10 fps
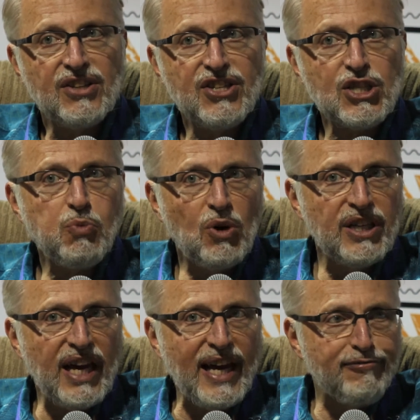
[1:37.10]
This one,
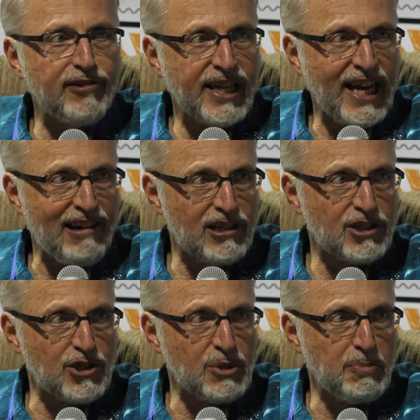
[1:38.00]
every
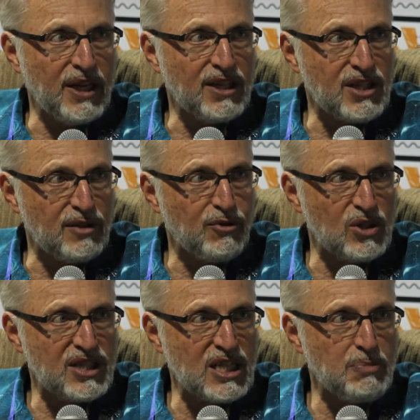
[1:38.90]
character speaks, and of
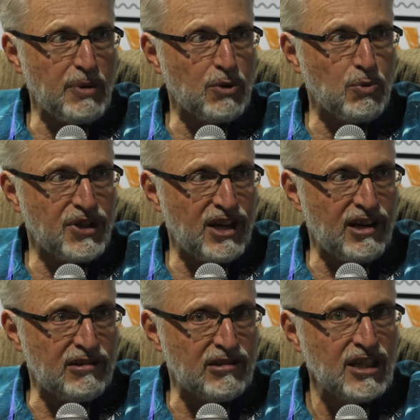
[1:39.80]
course they speak with
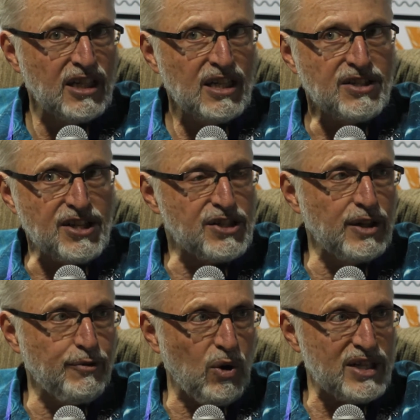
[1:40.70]
their Disney
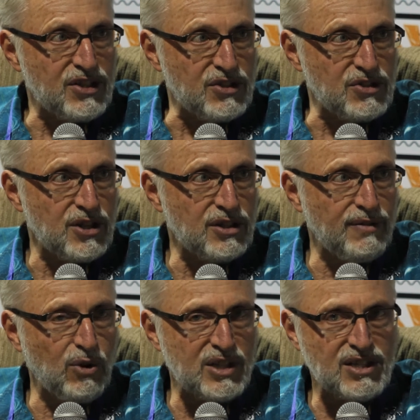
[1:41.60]
voices, the
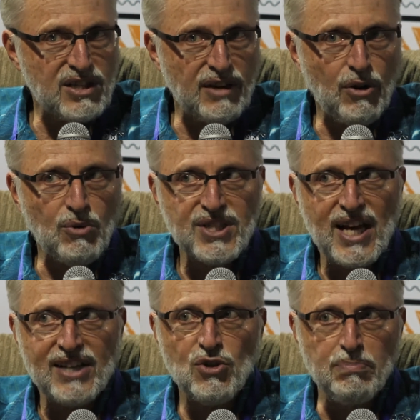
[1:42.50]
voices they've always
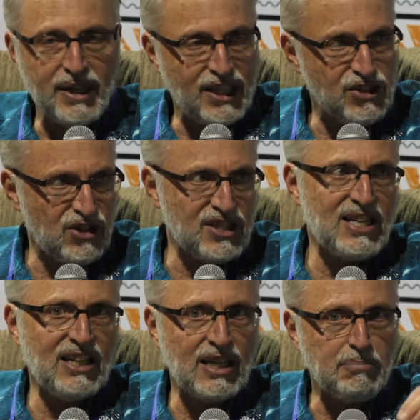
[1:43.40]
had. So Mickey's going to
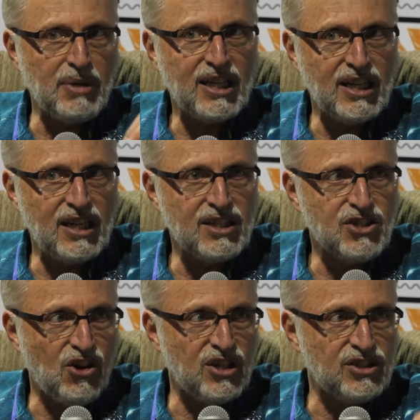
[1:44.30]
sound like Mickey,
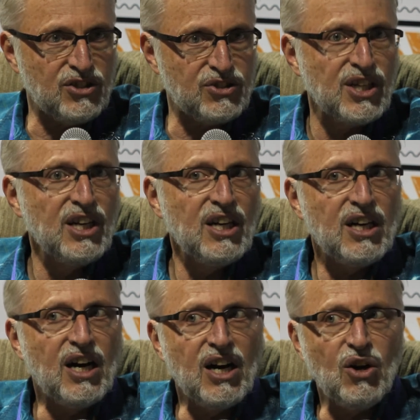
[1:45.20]
Donald,
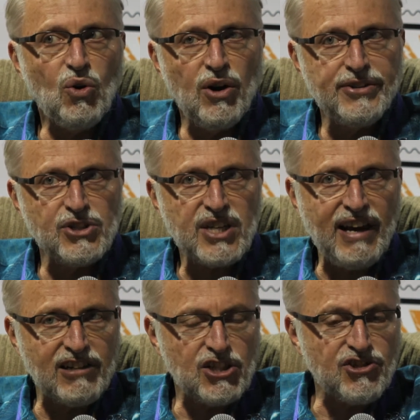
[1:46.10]
all those
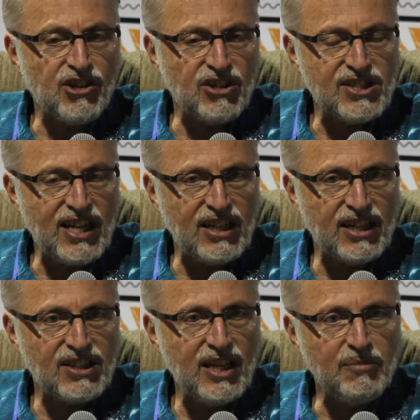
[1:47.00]
characters are going to sound
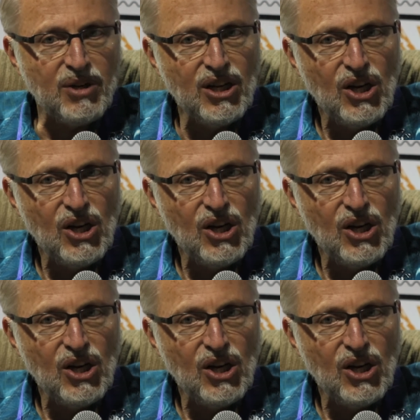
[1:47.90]
like them.